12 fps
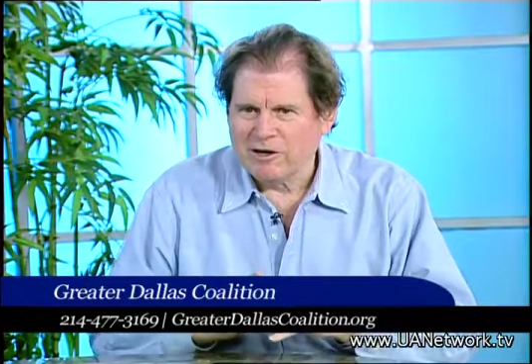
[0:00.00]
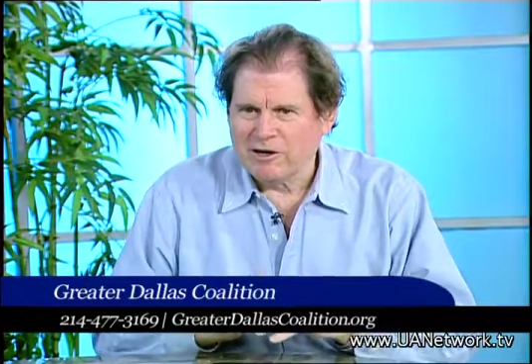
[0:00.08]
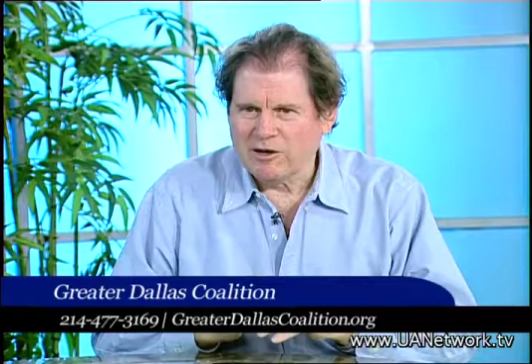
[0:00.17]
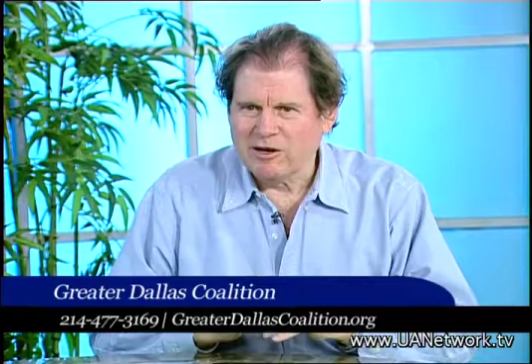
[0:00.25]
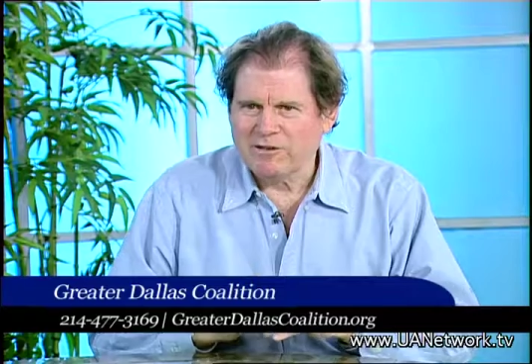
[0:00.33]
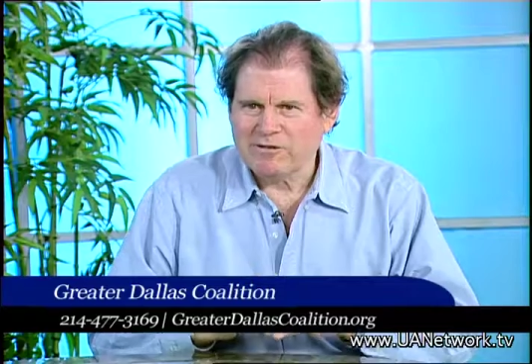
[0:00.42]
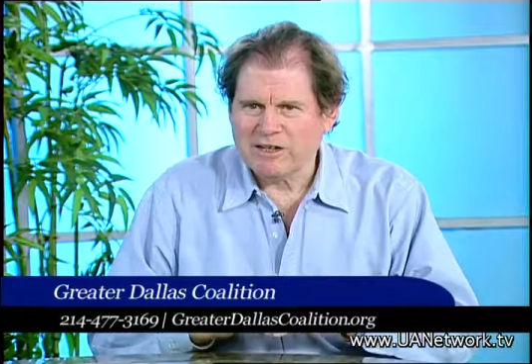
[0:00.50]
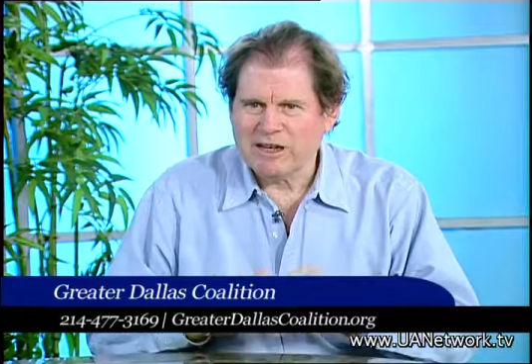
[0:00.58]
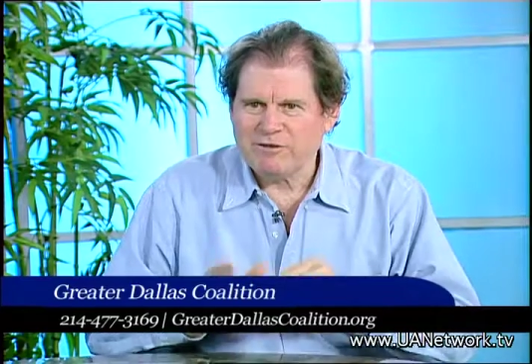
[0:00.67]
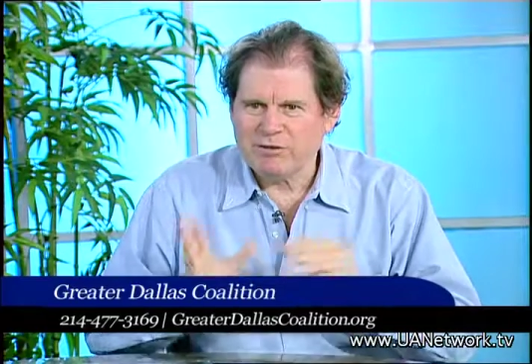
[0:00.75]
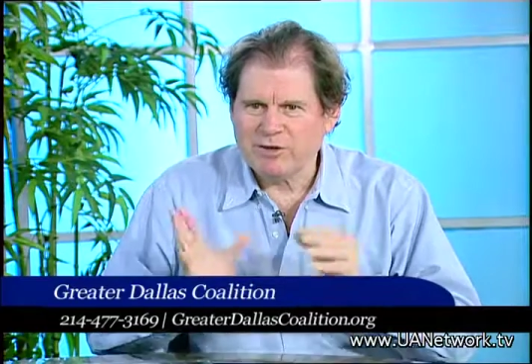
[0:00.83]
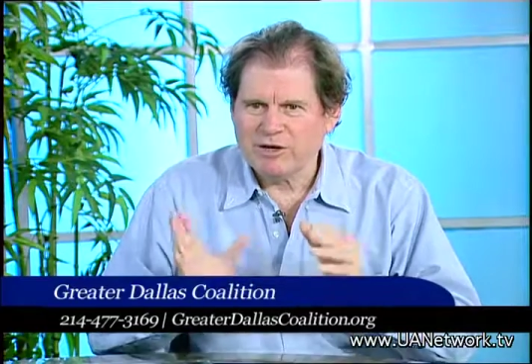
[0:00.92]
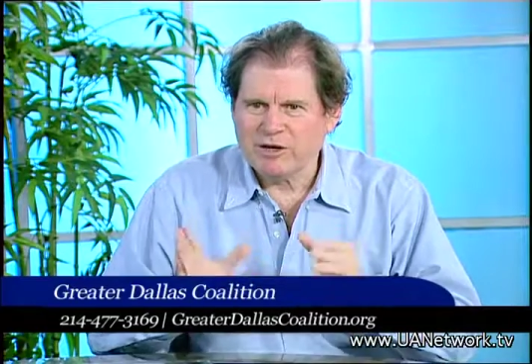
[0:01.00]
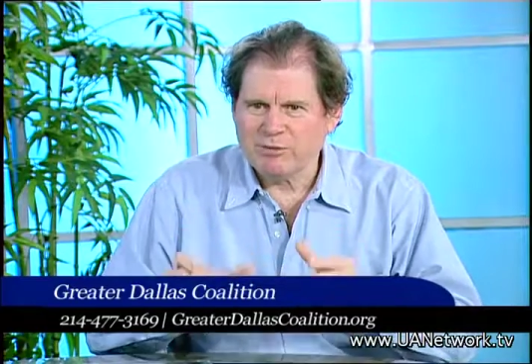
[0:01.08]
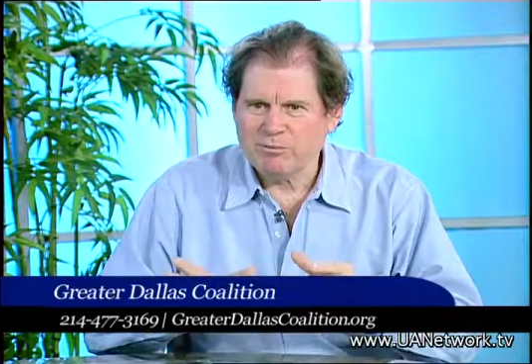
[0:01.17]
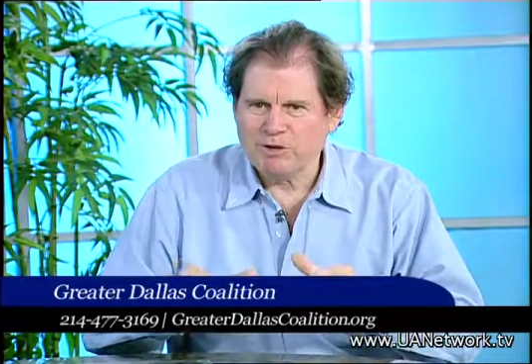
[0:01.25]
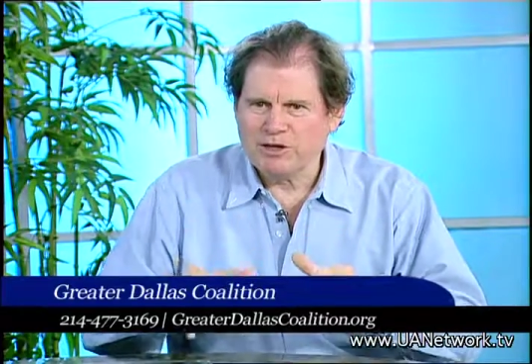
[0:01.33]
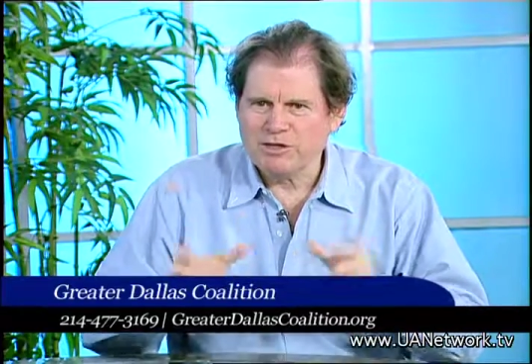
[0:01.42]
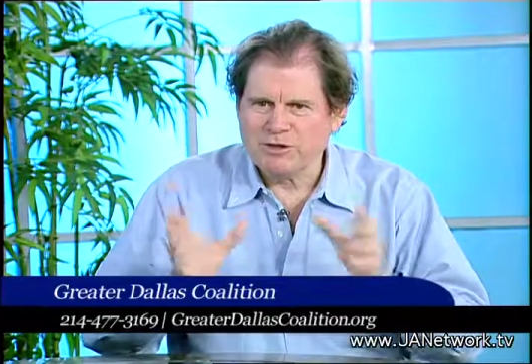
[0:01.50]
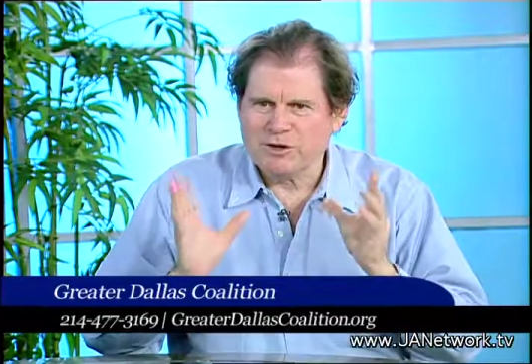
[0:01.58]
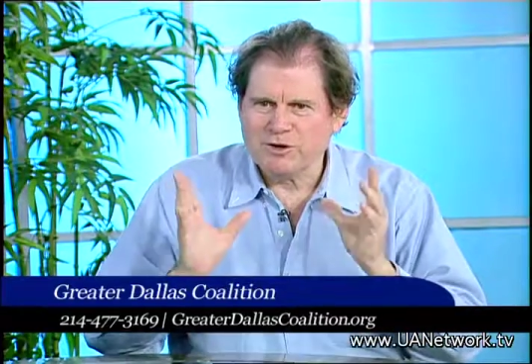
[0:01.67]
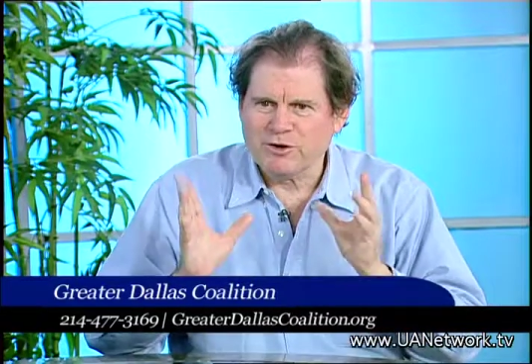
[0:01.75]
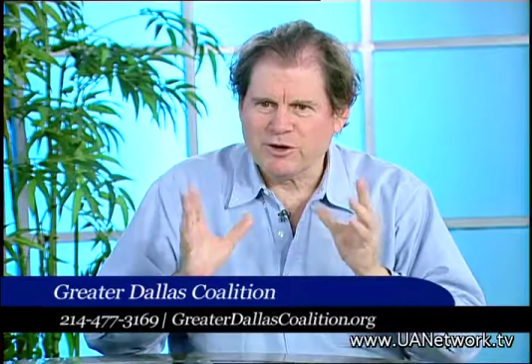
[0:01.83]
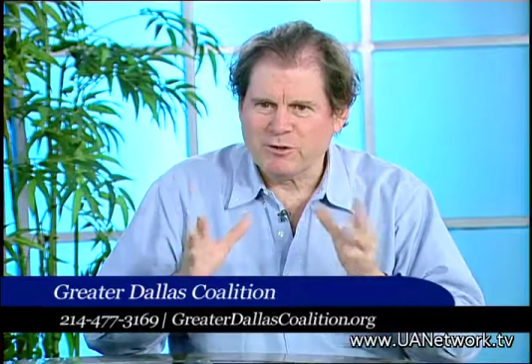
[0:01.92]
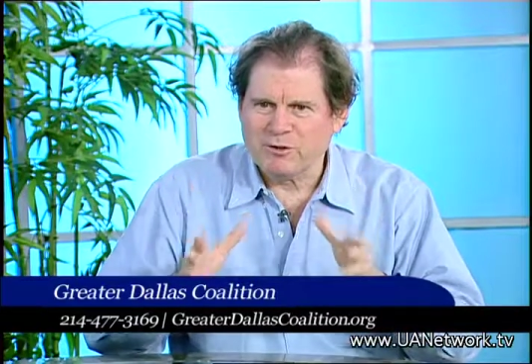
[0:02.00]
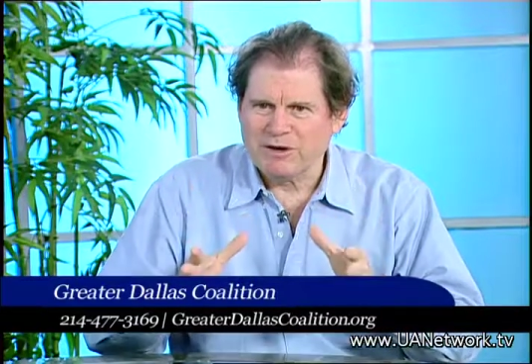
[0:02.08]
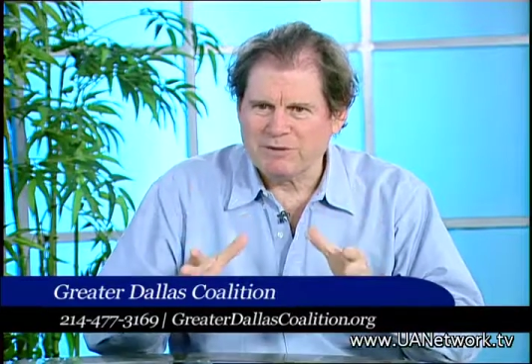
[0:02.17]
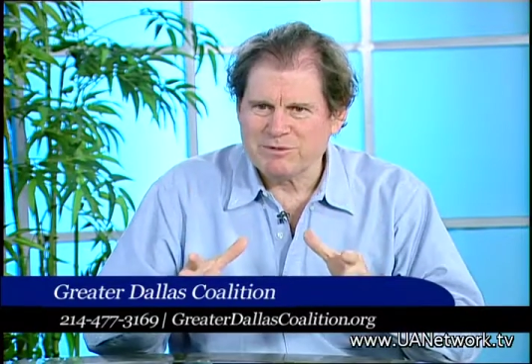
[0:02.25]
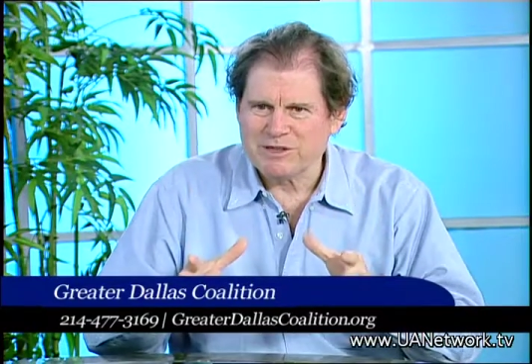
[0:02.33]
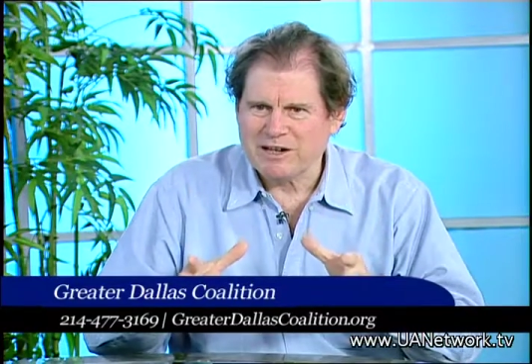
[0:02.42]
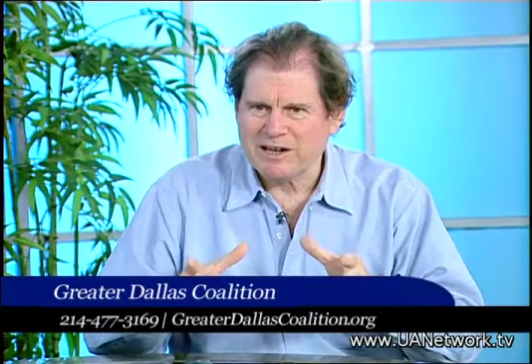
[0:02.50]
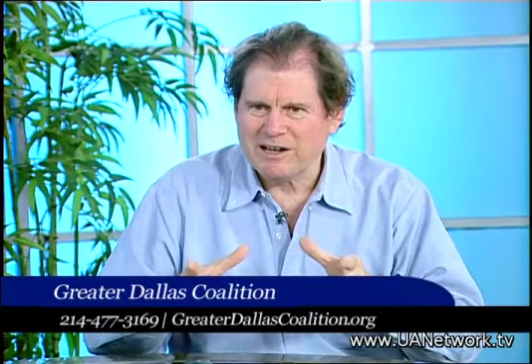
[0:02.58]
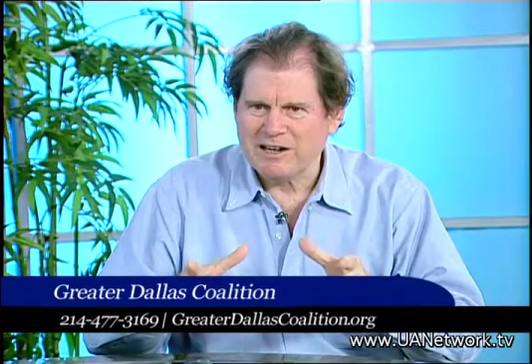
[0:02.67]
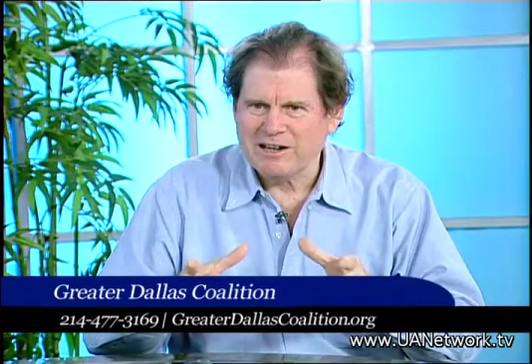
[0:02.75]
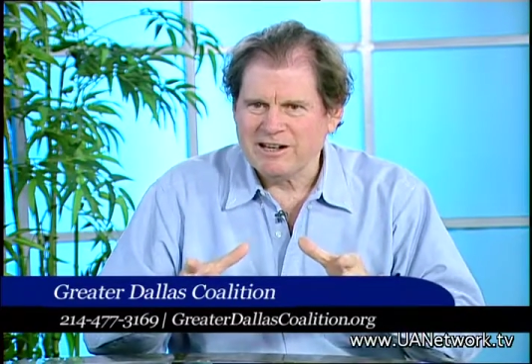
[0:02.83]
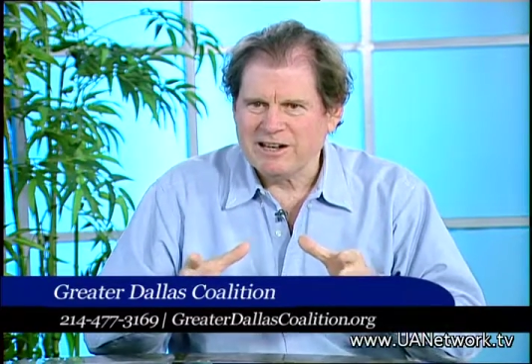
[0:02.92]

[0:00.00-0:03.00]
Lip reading: Love to have you come. Please go to our website